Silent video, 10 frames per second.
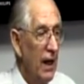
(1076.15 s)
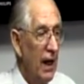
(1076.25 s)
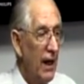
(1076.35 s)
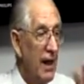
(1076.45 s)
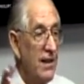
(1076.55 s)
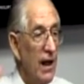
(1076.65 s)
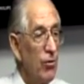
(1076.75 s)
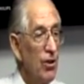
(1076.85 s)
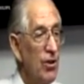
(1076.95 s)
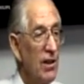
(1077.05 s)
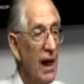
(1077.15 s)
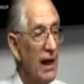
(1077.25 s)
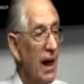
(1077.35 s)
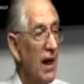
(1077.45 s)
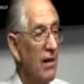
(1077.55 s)
And that's how we should
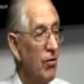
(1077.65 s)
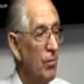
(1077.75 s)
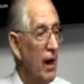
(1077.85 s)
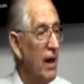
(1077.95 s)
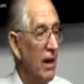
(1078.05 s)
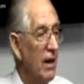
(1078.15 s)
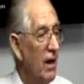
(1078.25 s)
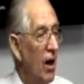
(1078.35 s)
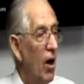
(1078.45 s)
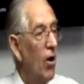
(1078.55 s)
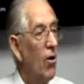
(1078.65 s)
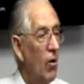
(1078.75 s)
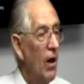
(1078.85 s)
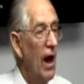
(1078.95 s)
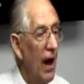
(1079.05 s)
take unleavened bread.
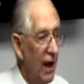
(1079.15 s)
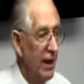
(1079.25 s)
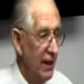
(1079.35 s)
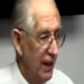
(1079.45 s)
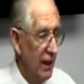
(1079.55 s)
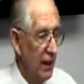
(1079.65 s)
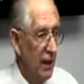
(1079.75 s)
Wholeheartedly,